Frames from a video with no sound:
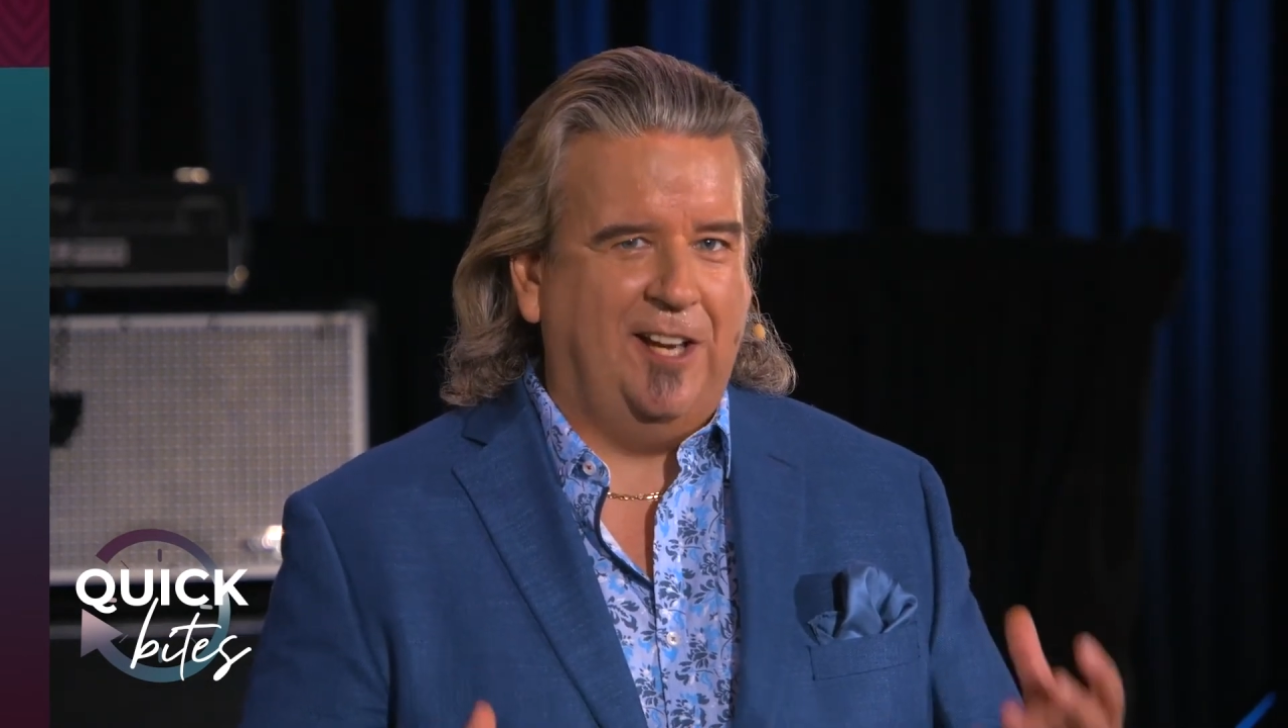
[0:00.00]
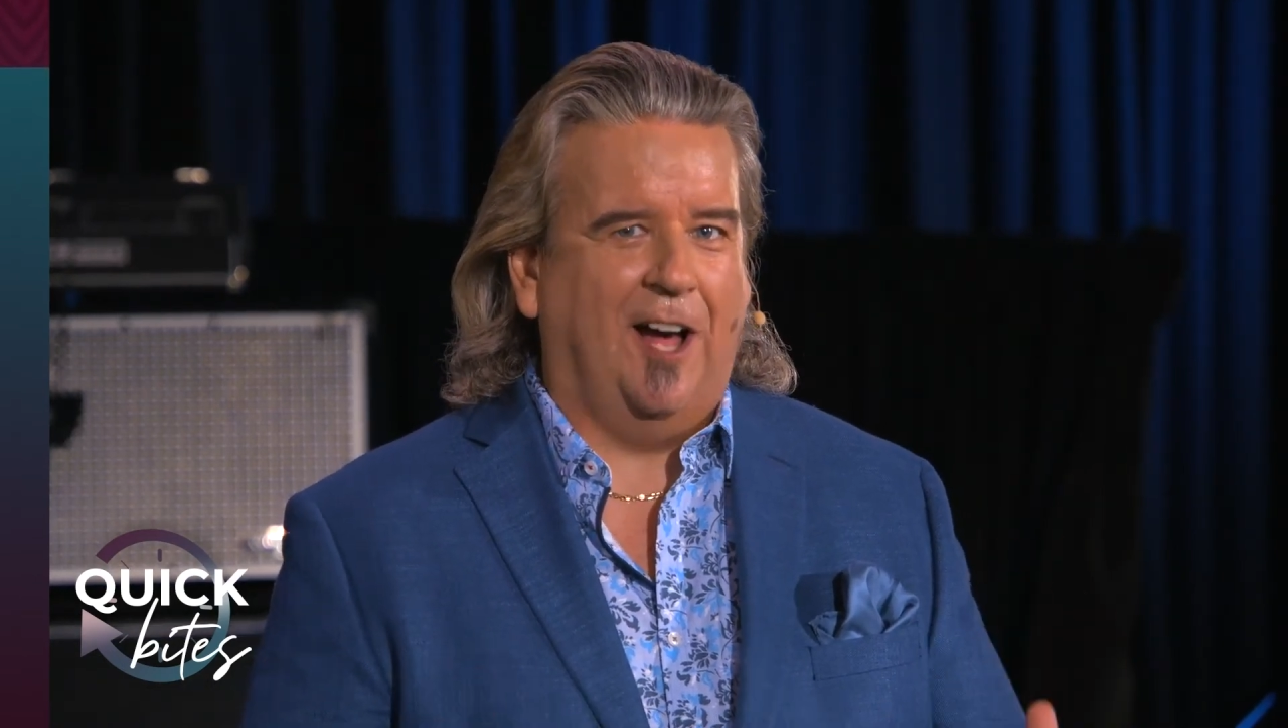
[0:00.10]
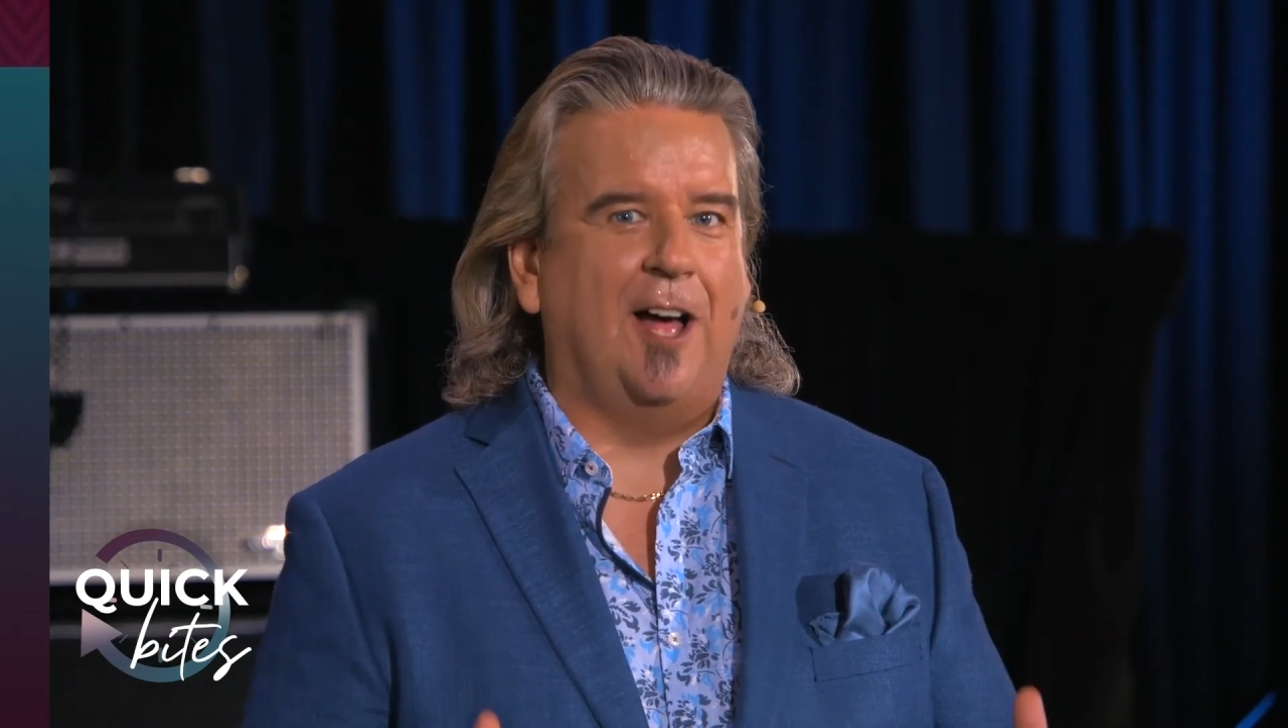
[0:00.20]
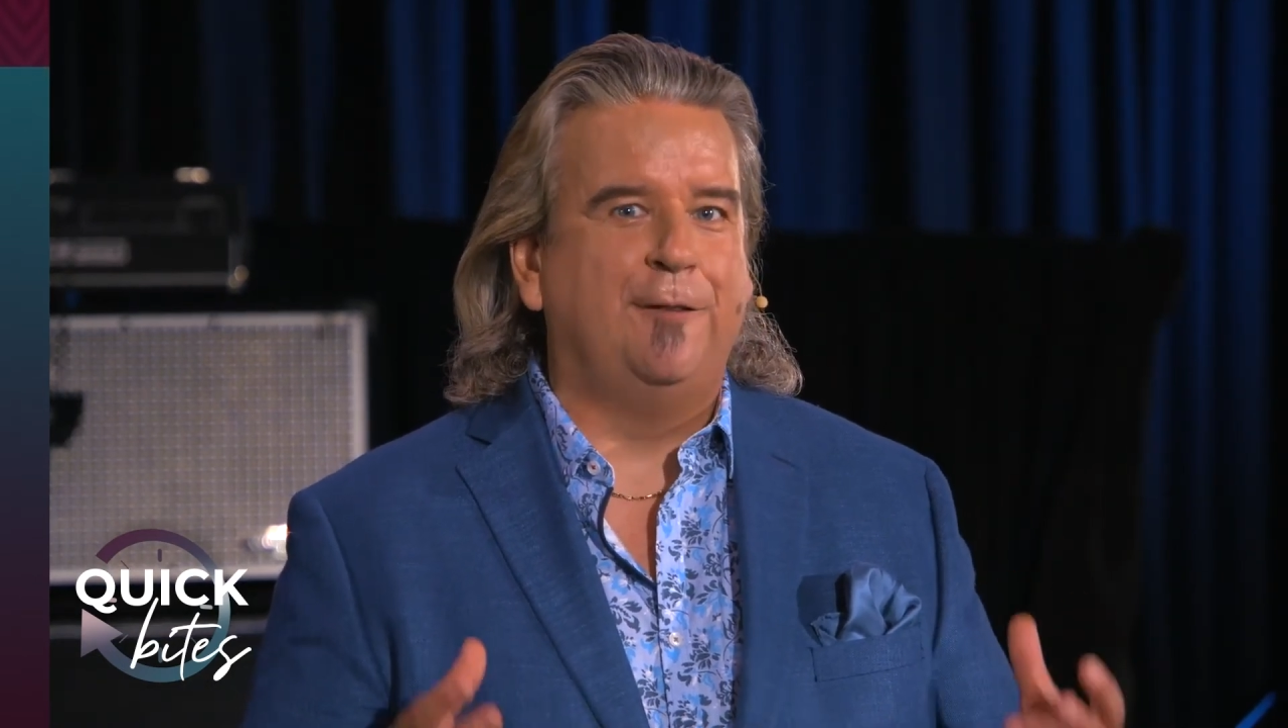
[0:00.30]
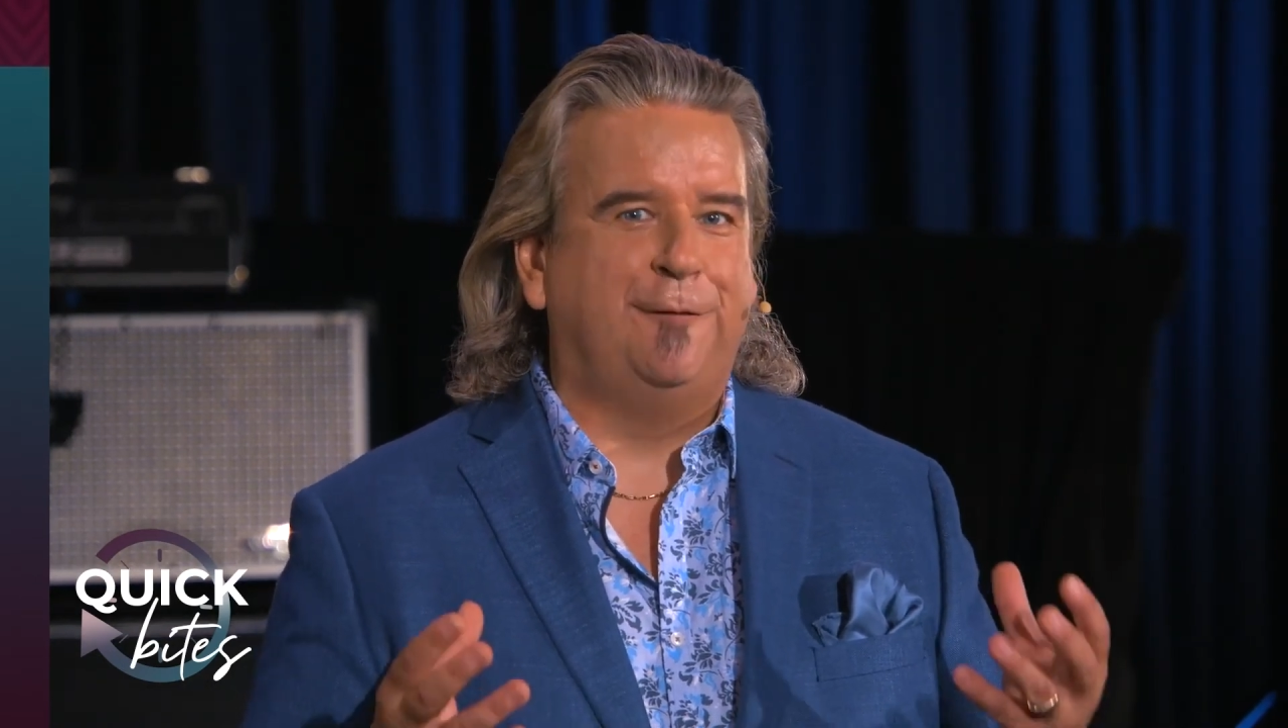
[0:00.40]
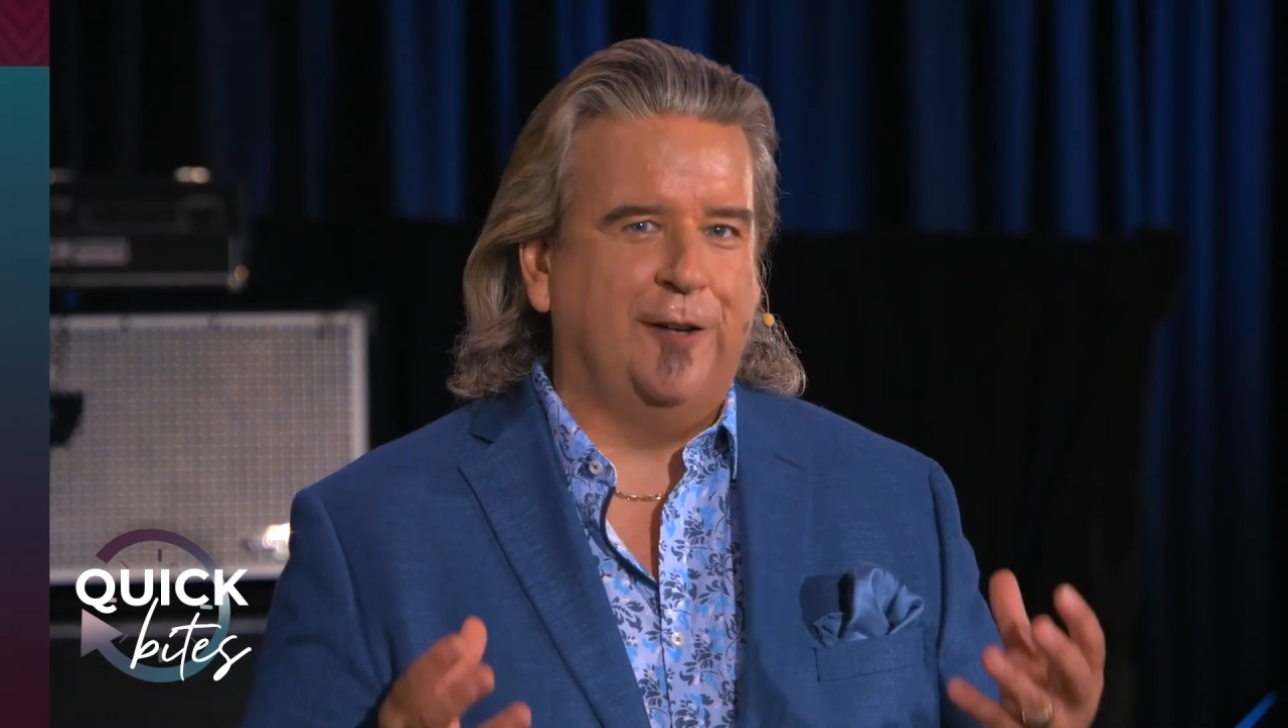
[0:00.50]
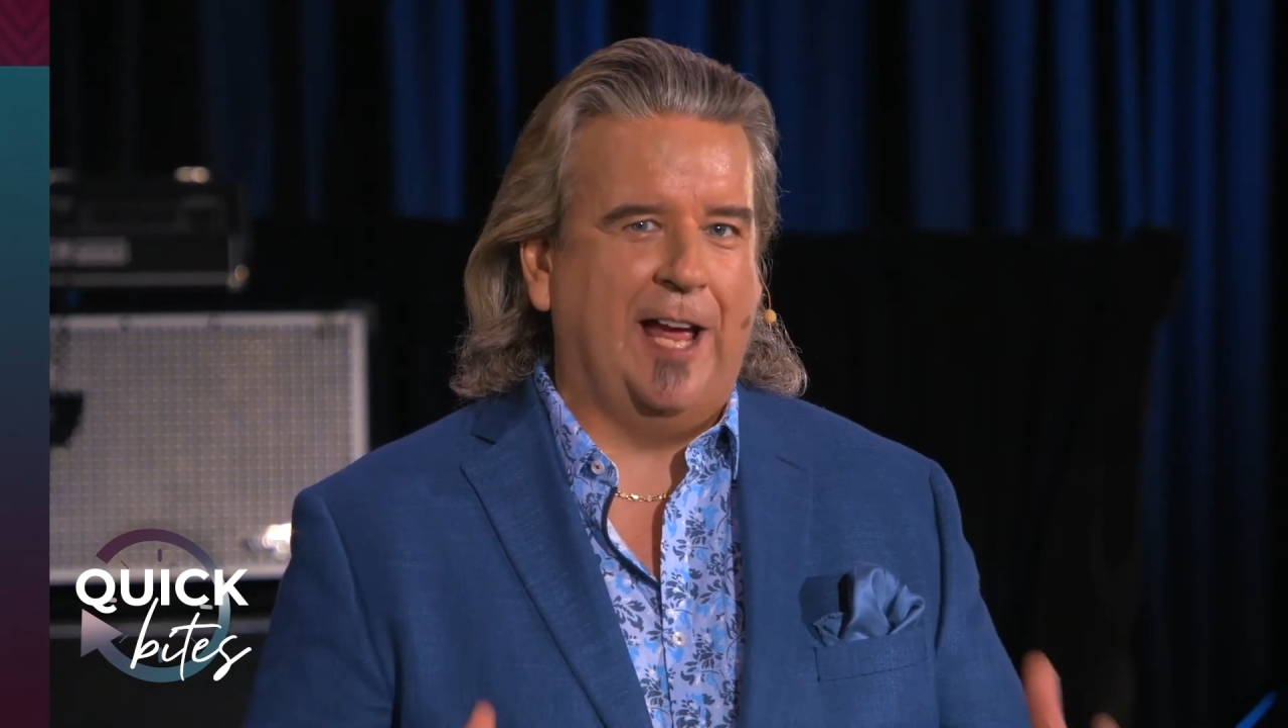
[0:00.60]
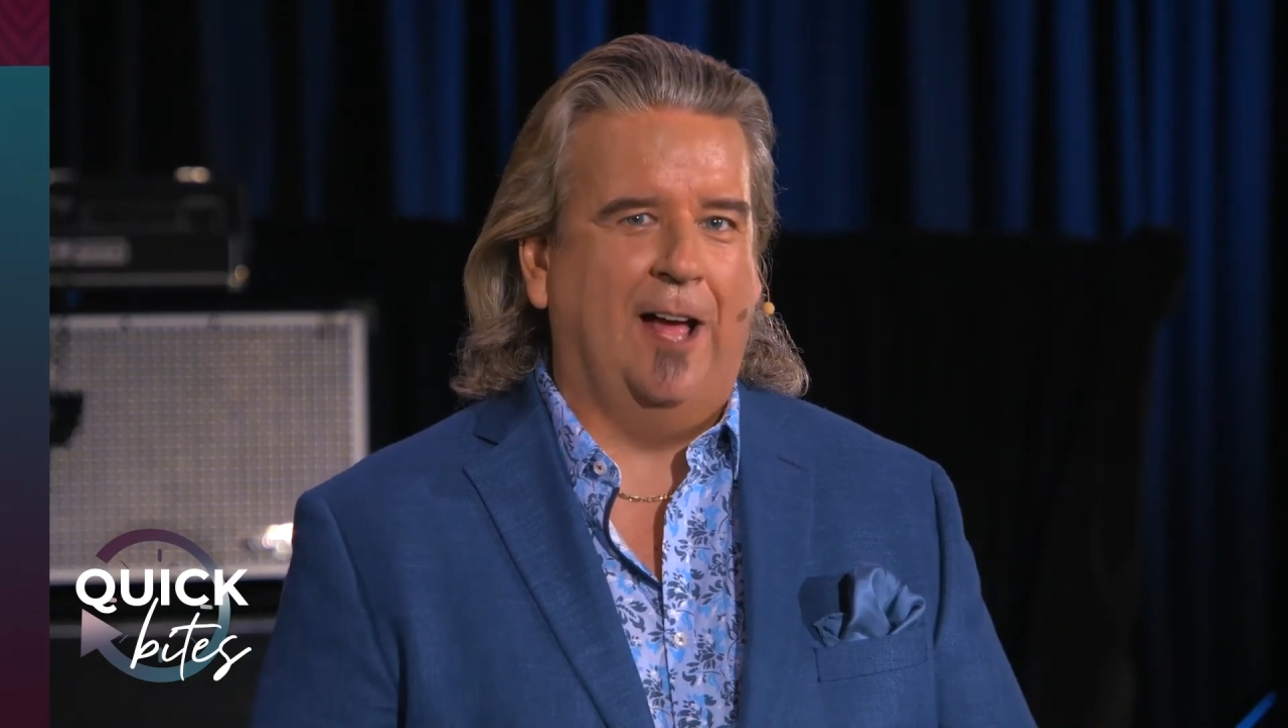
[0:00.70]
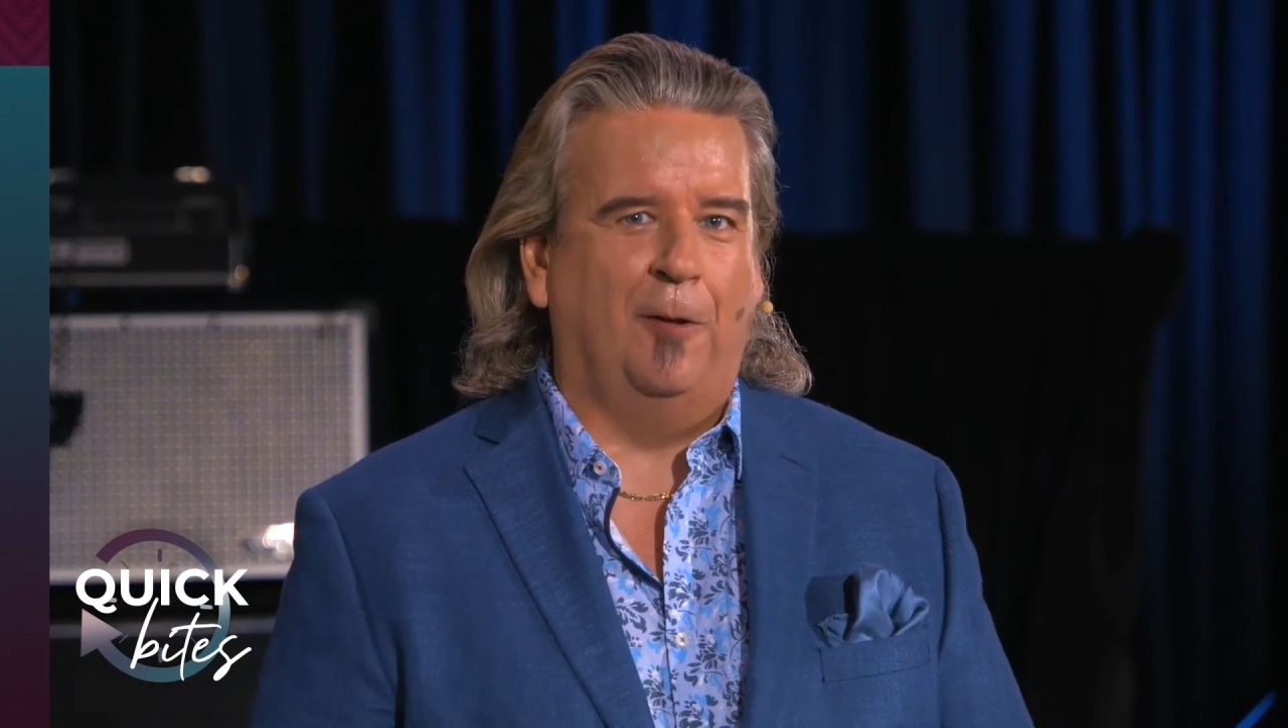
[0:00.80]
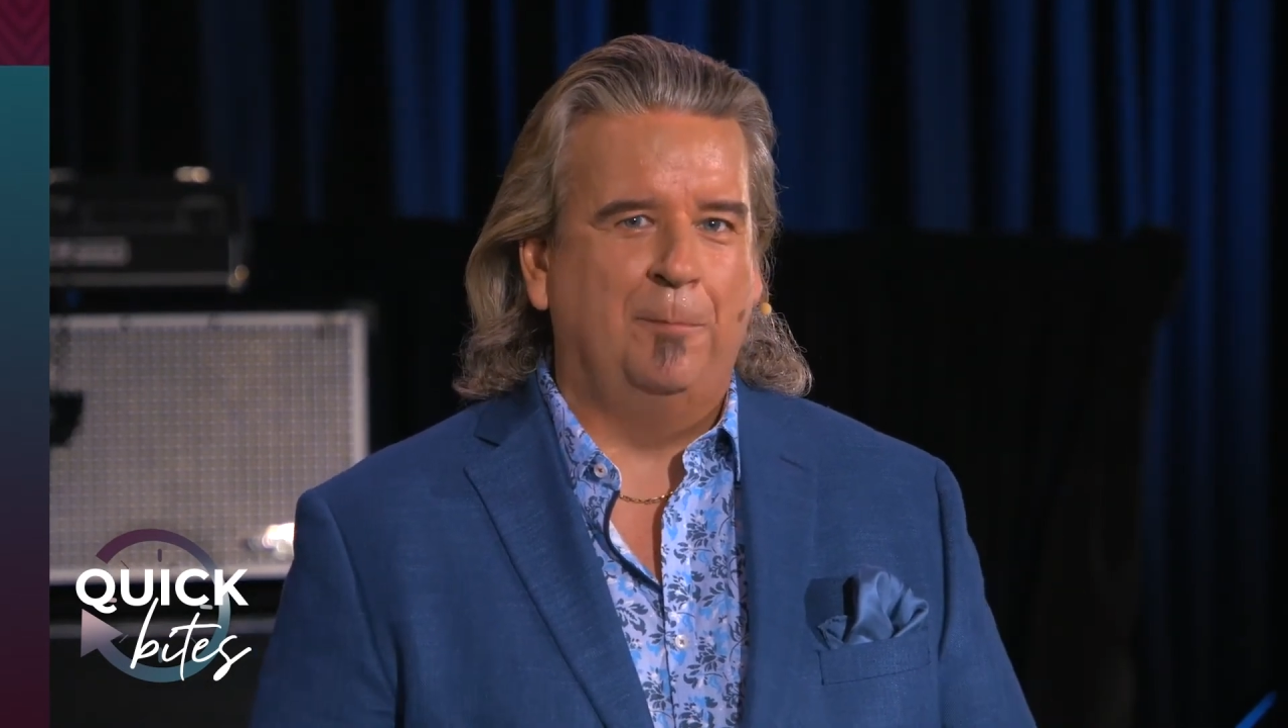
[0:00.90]
God for
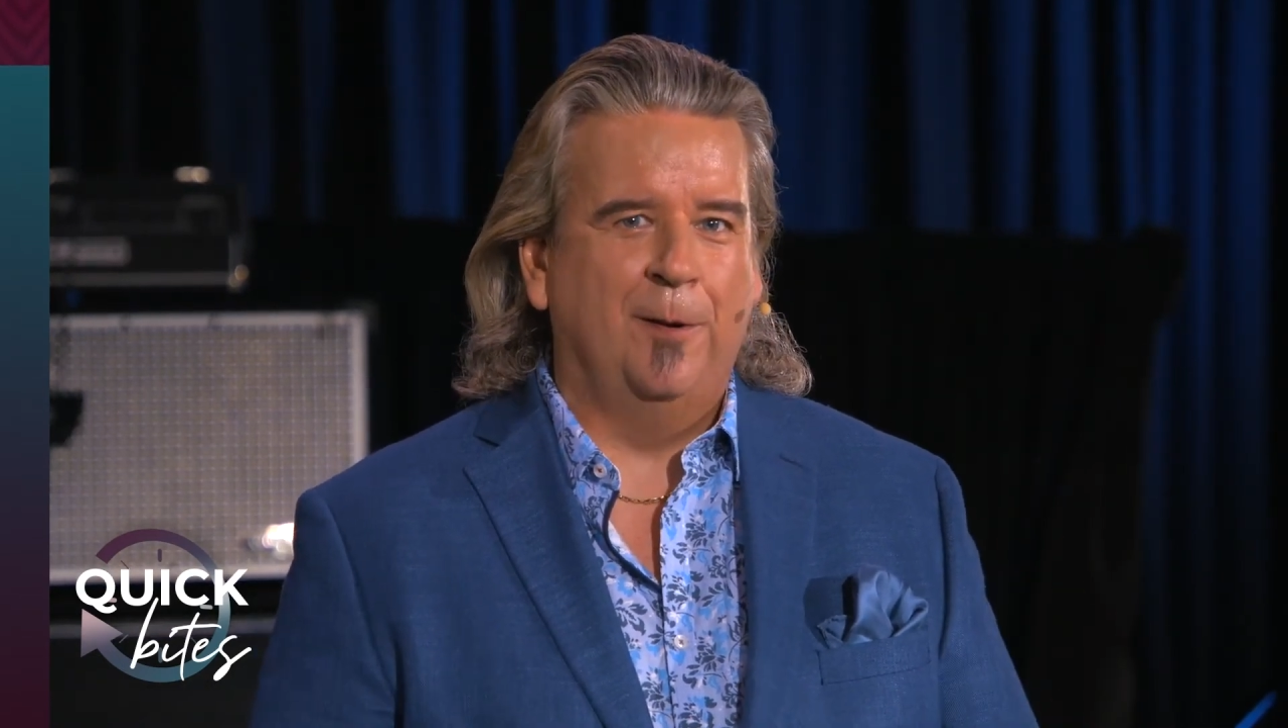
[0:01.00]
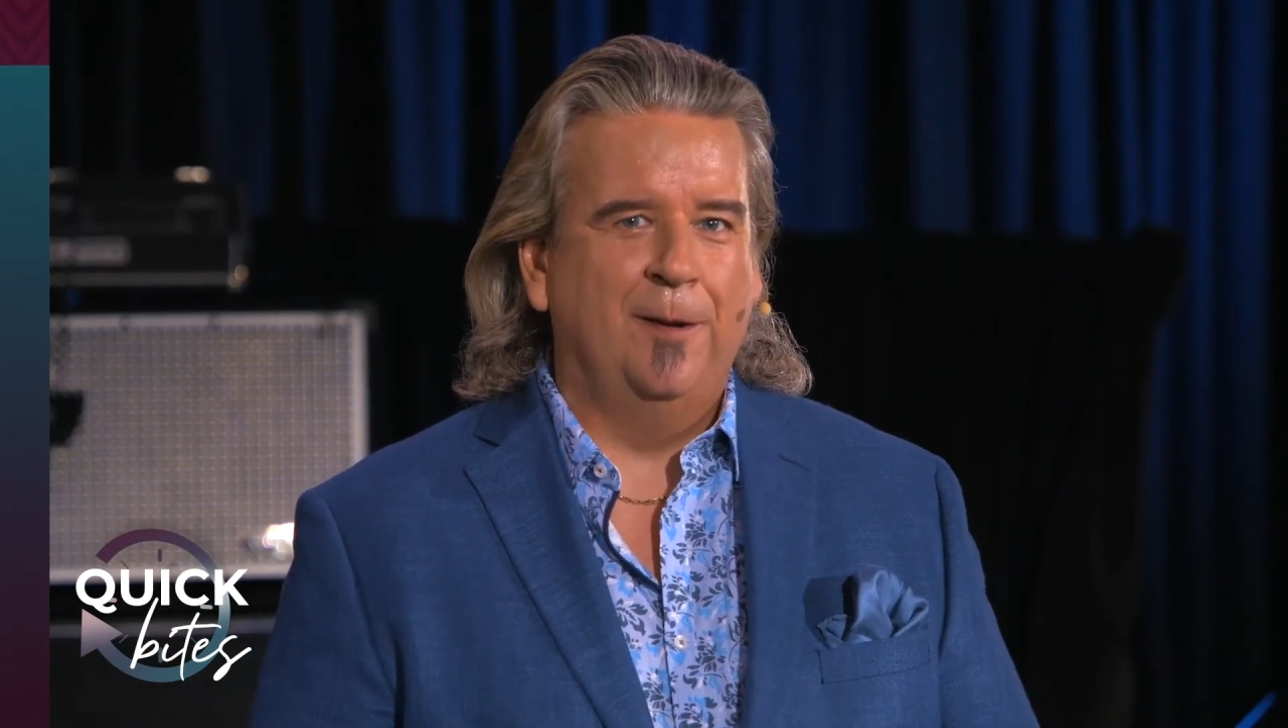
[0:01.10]
help.